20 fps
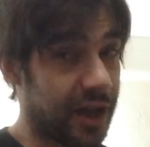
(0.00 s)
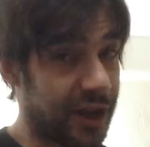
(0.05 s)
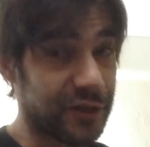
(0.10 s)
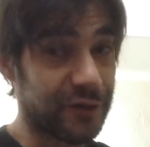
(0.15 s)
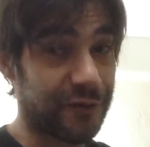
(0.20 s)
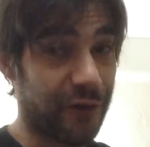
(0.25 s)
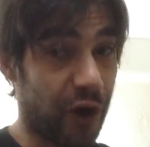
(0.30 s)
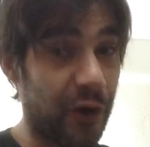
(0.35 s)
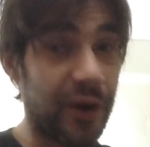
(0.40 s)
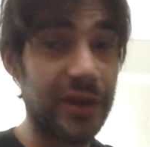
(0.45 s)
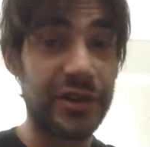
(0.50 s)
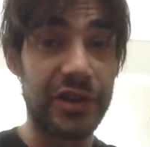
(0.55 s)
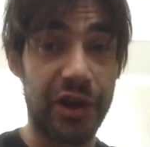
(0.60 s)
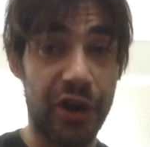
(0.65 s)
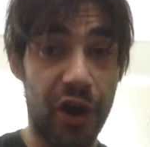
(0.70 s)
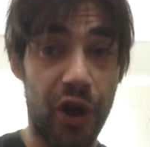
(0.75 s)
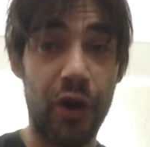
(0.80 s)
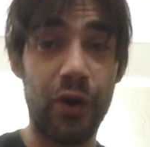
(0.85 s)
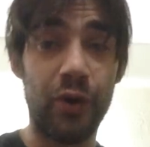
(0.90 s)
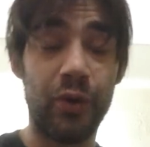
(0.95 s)
As far as I
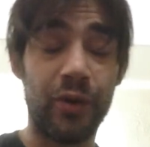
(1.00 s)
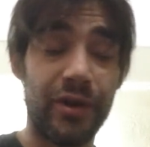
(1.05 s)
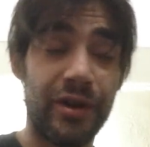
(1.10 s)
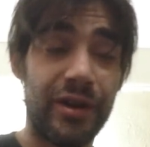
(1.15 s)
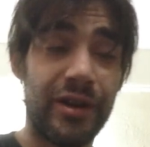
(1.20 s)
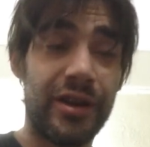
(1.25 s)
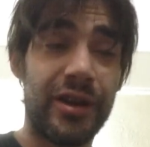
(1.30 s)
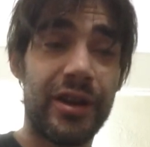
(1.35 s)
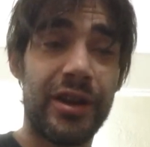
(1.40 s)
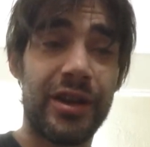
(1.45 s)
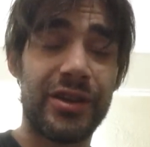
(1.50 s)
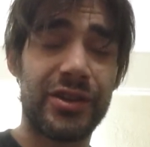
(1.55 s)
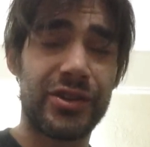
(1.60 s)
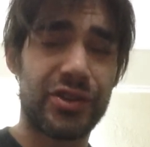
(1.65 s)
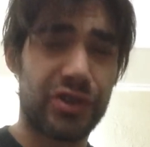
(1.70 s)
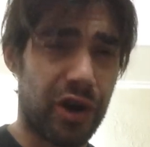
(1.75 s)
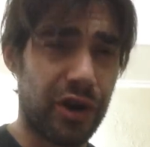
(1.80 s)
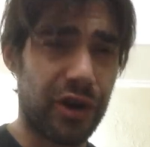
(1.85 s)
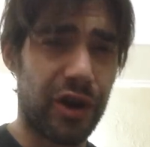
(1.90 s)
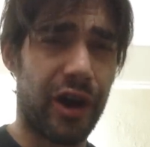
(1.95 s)
know,
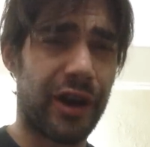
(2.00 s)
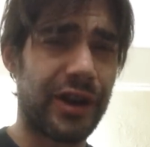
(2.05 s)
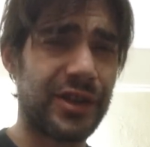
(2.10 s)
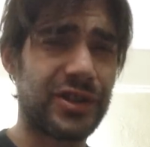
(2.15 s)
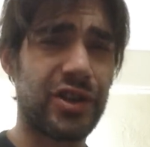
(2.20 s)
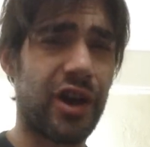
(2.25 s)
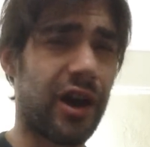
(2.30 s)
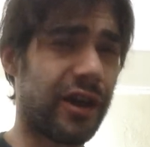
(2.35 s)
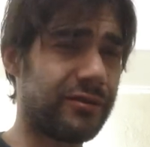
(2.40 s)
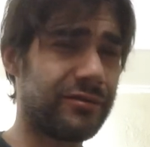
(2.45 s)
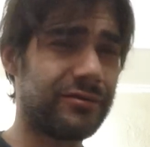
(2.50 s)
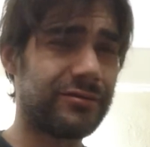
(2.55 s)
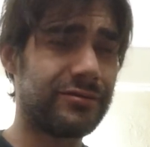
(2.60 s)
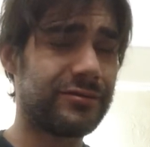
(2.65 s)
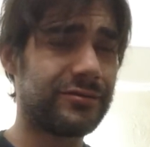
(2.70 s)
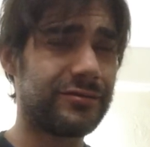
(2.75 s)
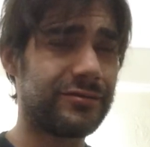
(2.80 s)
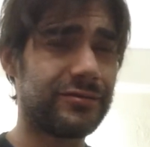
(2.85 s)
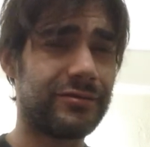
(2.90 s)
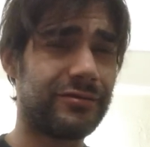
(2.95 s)
Sargon is not
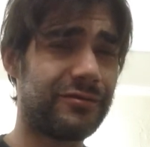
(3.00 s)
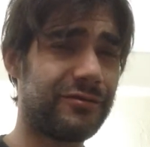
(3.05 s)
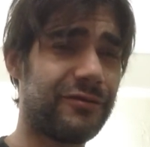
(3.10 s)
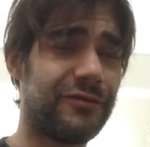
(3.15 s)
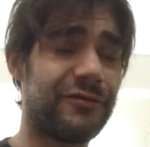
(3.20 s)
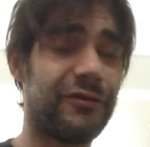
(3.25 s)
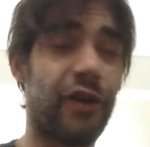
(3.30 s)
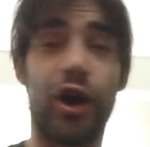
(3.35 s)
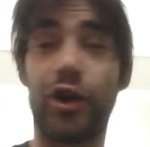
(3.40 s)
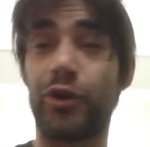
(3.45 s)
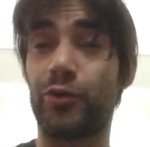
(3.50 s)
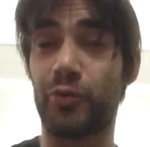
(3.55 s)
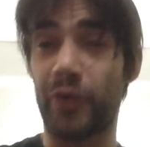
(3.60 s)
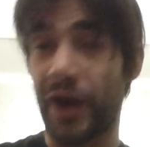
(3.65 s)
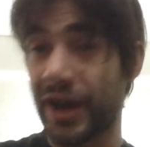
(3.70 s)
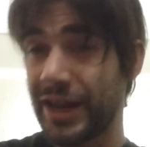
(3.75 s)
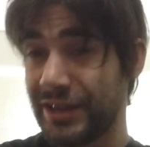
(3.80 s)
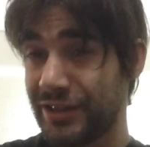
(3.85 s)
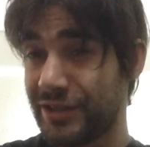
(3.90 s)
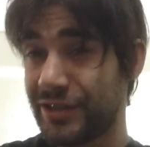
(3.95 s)

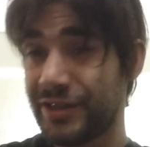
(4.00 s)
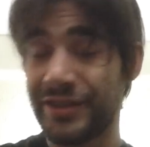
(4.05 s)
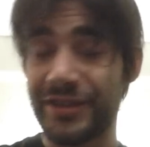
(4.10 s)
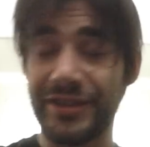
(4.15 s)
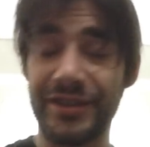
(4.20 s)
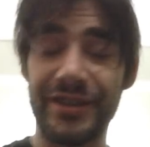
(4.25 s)
far-right